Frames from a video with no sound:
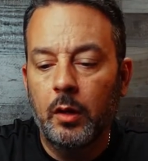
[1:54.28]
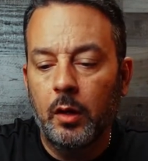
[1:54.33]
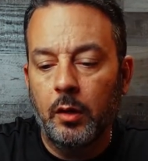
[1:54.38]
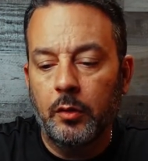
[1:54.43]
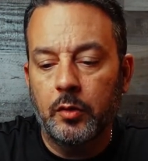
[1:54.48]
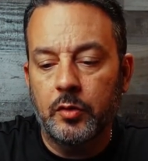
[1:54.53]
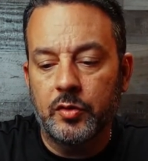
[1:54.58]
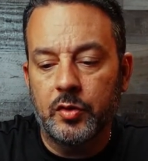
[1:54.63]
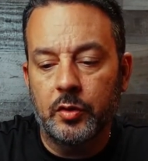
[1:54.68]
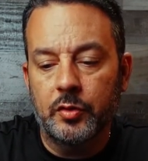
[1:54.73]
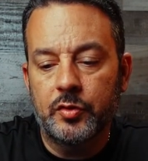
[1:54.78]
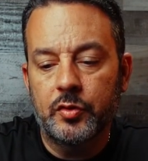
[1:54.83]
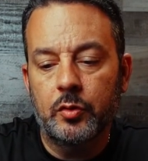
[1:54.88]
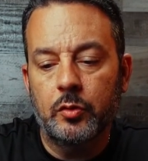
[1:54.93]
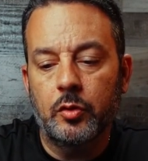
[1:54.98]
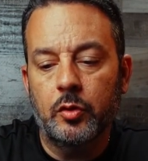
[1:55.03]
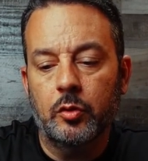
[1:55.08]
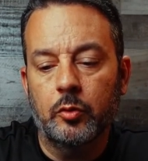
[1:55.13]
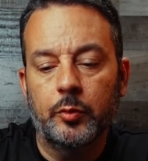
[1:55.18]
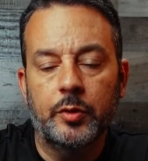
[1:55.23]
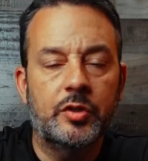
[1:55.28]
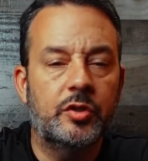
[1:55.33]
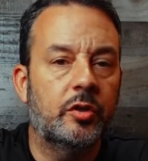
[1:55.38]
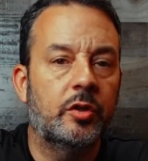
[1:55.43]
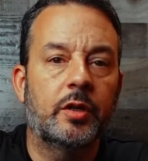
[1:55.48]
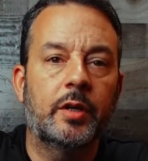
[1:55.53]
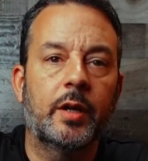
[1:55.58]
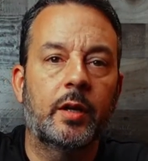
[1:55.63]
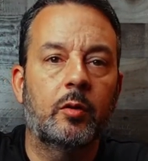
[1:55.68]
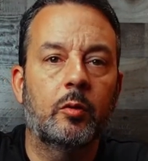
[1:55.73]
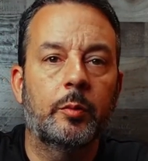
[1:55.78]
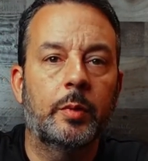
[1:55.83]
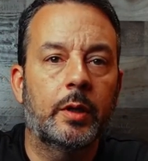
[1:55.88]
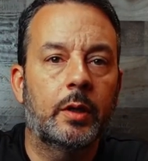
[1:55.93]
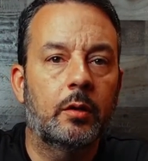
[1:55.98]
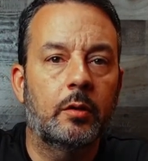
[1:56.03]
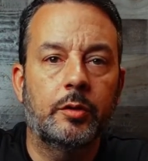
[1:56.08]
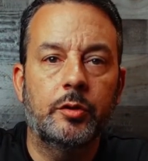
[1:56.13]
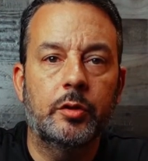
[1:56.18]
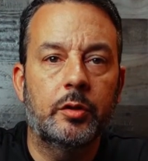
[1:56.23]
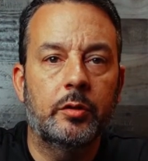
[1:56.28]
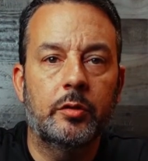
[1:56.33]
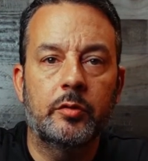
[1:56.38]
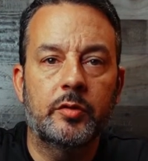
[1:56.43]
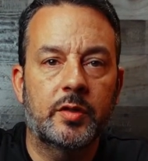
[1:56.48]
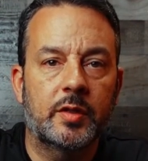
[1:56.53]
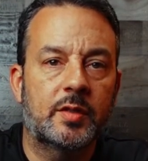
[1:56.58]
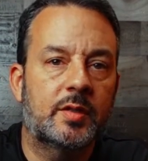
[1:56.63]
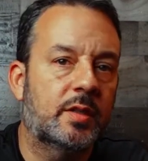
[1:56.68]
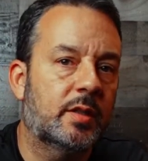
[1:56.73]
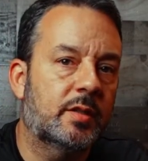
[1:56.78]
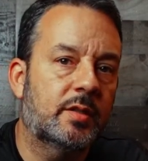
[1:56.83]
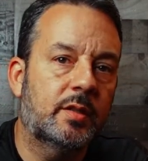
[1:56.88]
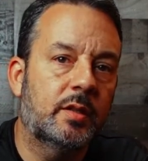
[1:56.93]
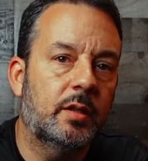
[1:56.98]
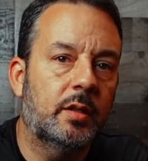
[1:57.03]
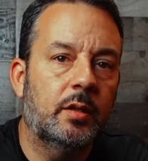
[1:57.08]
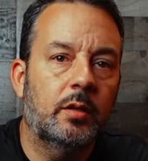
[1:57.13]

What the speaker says: There's also no reason you can't go bigger. You could use a 60,